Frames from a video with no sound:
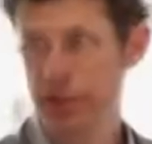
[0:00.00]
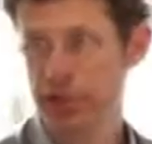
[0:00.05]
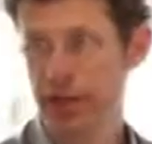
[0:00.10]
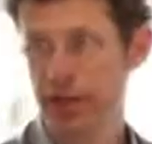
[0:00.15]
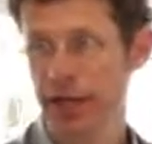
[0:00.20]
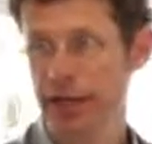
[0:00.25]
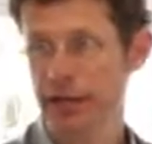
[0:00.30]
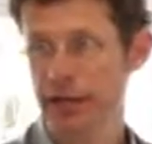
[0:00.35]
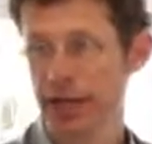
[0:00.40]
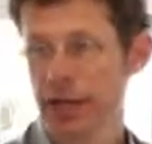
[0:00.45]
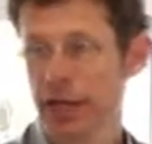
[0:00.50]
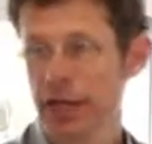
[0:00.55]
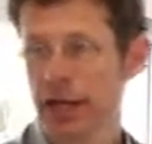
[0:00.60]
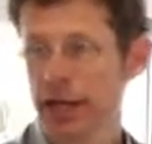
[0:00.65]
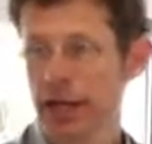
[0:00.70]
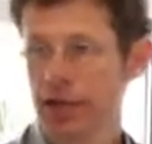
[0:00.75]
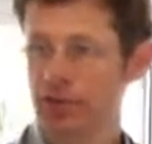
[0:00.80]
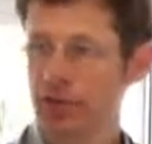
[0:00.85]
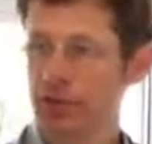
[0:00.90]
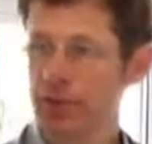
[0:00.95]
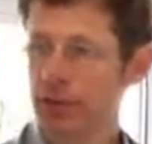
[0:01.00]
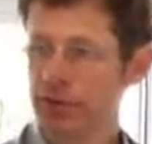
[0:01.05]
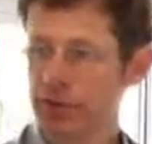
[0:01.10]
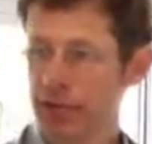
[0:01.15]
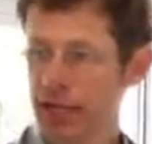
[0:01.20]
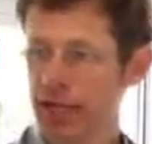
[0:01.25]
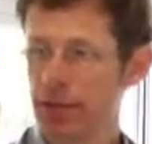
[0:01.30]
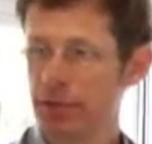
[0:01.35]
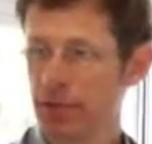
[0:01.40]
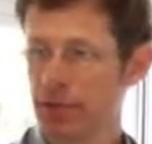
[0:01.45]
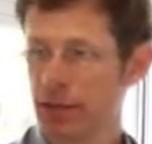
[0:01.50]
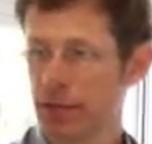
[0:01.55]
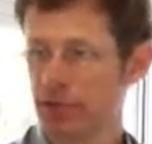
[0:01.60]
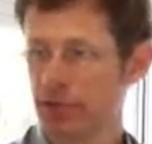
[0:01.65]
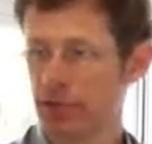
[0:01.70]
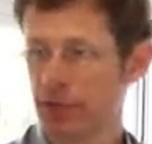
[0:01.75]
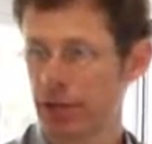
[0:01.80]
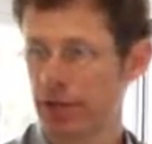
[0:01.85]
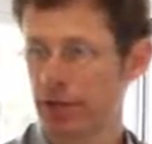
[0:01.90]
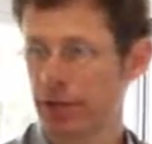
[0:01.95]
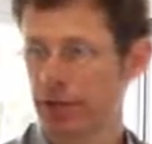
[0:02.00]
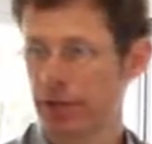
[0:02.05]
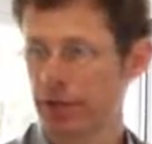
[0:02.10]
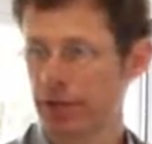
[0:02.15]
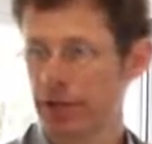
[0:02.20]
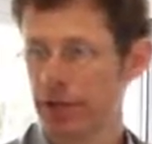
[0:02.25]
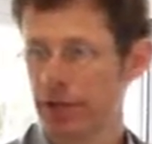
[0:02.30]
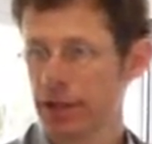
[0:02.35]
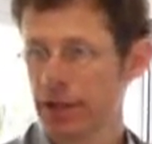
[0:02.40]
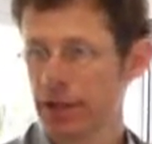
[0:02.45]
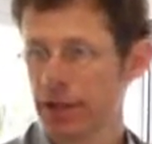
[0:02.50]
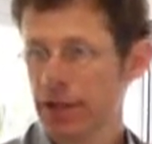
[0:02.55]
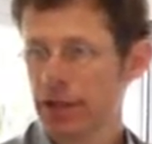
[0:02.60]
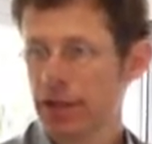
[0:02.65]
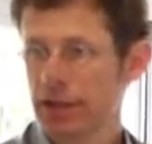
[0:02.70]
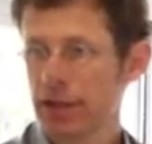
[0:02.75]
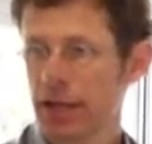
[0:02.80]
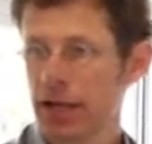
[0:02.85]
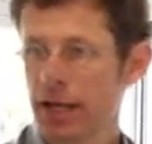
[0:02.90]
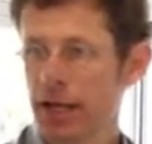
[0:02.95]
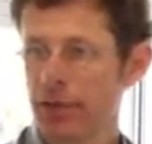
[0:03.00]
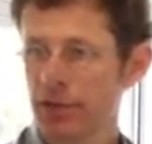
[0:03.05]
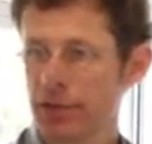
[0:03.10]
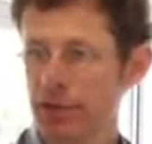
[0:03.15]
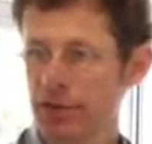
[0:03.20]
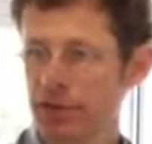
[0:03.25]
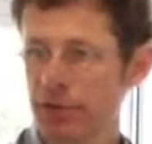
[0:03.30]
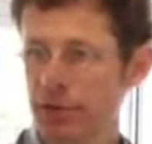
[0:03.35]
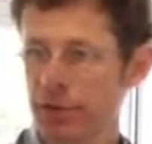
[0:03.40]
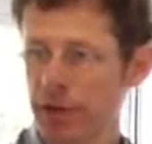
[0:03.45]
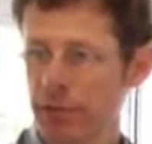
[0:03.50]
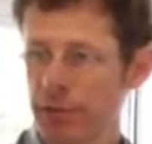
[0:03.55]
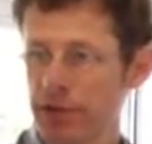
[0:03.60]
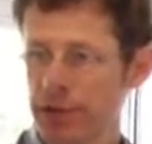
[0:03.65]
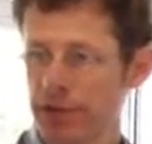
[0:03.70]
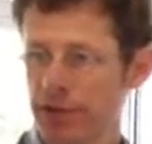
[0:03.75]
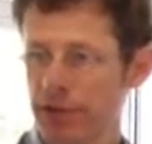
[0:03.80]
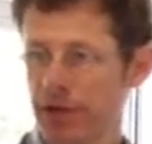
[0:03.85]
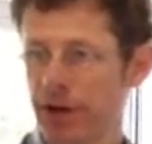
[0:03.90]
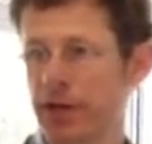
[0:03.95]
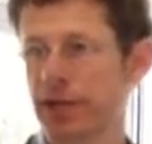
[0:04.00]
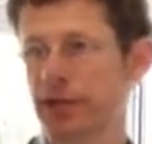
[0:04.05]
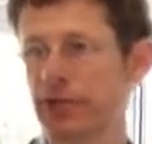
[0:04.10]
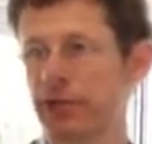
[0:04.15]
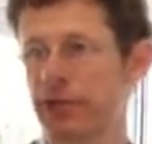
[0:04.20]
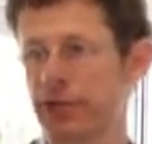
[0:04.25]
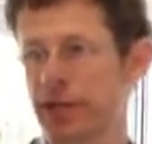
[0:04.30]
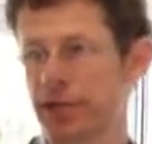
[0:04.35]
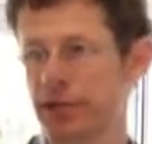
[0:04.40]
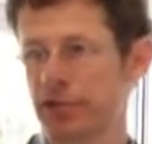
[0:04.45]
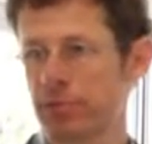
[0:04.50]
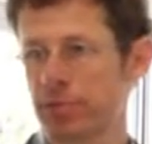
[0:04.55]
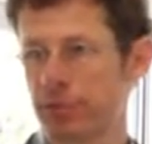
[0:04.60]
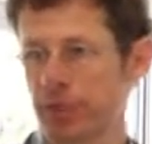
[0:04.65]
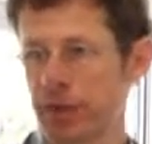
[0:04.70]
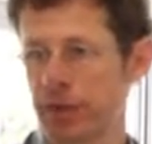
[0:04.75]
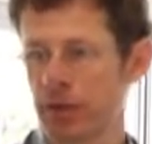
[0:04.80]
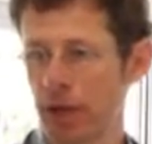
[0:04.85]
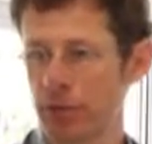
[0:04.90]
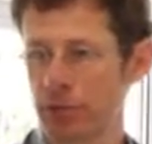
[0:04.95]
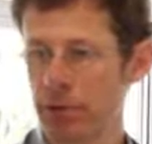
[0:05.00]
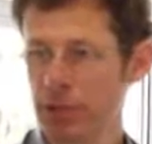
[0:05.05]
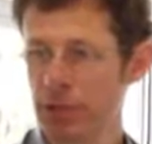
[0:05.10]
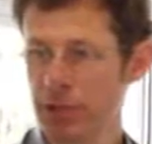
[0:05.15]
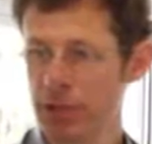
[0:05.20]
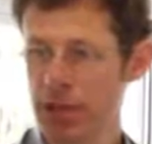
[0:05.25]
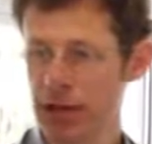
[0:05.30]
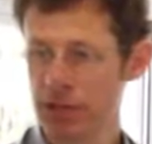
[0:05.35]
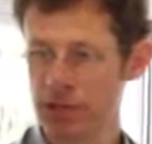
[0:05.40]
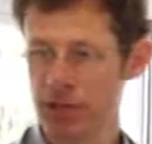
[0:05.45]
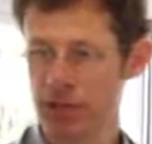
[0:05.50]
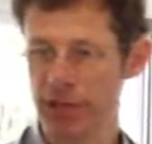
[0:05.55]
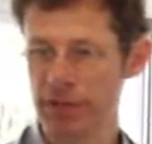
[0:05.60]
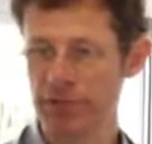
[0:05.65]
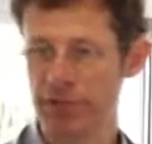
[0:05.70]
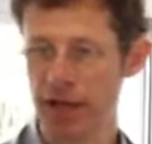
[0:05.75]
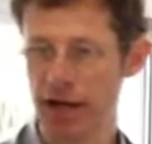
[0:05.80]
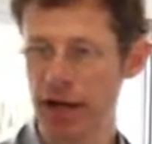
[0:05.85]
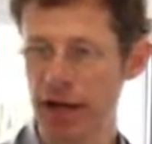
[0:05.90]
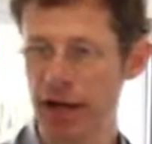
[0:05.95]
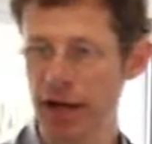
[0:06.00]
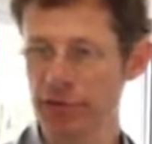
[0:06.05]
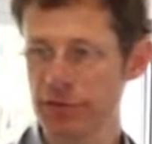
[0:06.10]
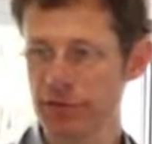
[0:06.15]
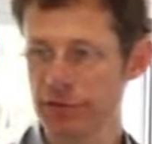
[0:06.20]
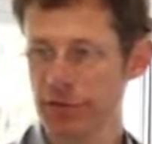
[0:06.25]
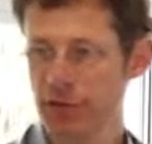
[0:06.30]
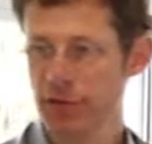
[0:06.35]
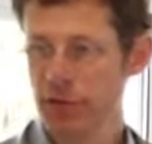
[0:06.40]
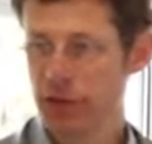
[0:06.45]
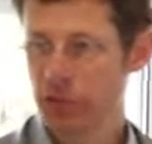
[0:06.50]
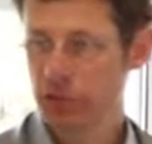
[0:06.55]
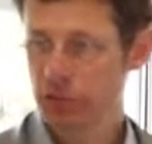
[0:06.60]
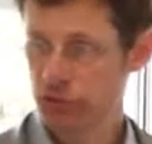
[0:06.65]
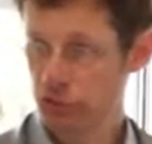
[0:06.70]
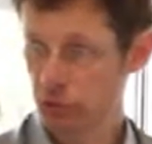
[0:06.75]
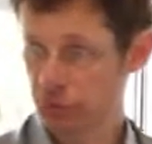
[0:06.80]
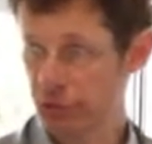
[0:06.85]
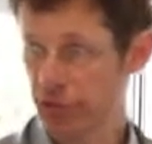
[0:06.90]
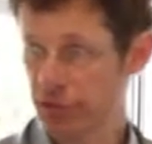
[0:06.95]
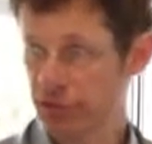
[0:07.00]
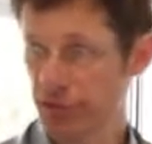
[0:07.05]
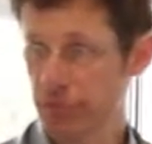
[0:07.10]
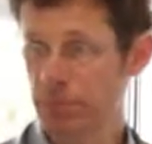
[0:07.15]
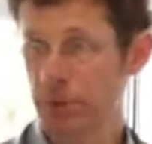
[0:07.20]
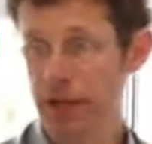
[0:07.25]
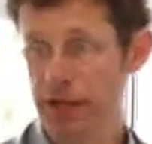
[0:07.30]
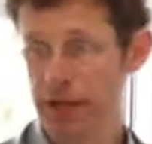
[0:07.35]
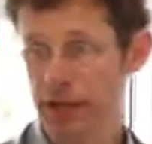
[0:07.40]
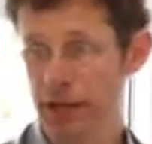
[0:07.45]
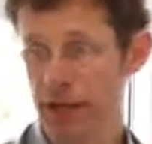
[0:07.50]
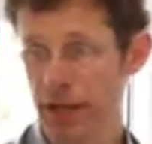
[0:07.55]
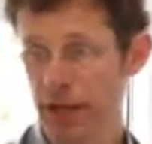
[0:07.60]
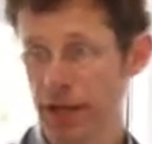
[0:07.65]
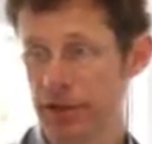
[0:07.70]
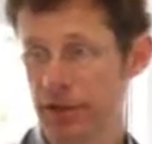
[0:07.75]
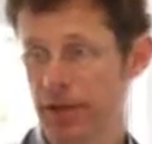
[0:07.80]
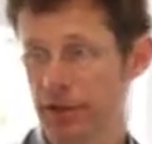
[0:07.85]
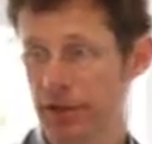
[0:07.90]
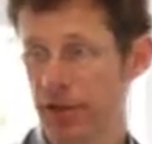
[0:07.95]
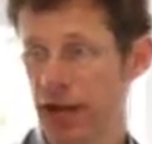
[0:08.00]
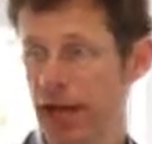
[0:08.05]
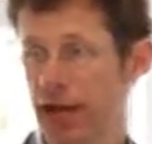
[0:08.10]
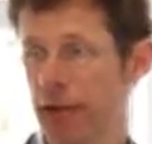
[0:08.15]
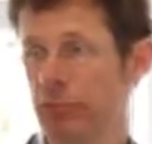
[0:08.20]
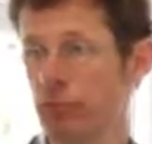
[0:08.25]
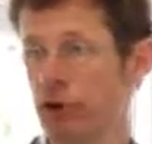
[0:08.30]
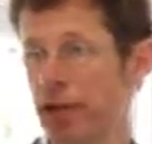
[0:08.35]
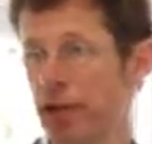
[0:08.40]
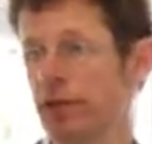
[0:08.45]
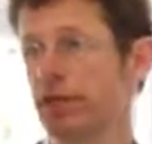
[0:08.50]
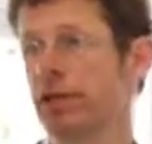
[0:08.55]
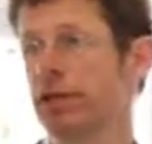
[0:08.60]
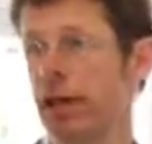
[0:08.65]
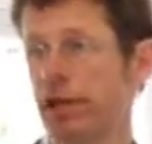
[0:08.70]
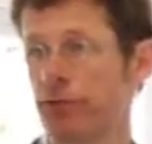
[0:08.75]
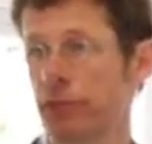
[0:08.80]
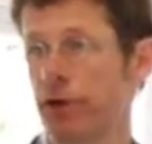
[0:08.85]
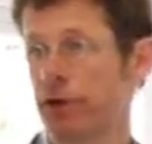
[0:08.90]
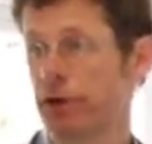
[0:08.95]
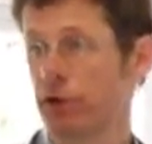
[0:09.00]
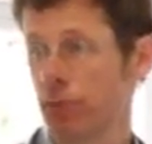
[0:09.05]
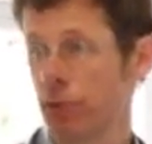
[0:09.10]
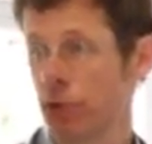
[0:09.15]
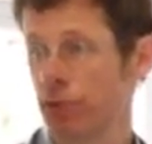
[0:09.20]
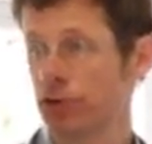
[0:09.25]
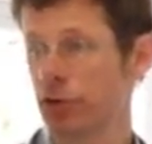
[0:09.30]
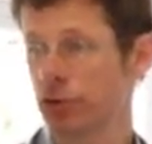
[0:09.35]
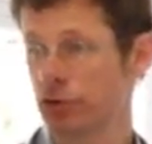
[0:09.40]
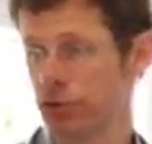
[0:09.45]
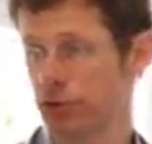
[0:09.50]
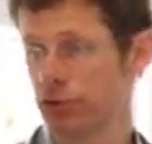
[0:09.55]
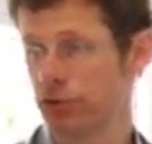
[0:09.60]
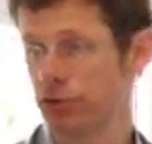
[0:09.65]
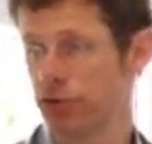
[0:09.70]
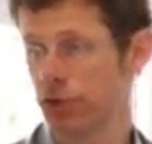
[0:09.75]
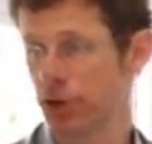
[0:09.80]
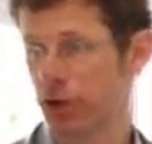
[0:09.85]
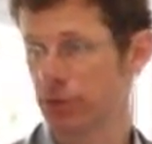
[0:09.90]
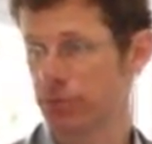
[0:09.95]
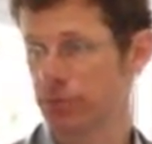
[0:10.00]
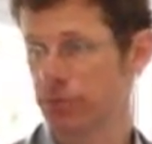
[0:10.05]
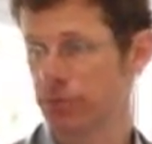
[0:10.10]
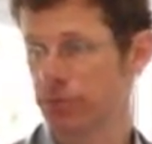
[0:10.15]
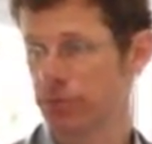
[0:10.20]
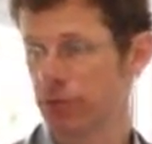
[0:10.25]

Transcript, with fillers: project is about the Libet experiment. The Libet experiment is a very interesting experiment. People are just asked to press a button at a time whenever they wanted to do so.